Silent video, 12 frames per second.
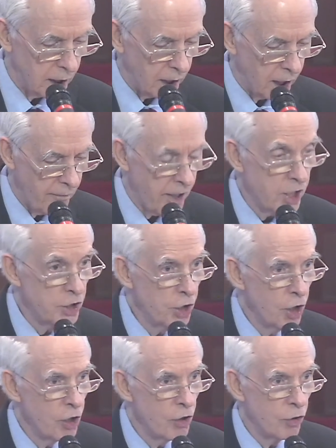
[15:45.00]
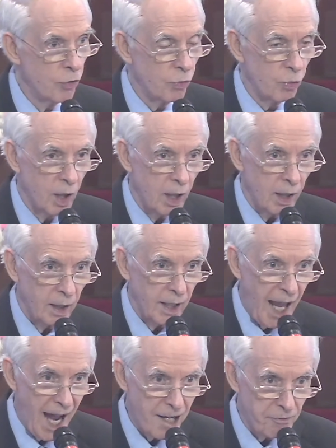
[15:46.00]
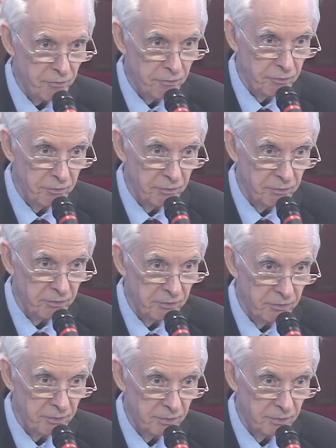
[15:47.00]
of a new life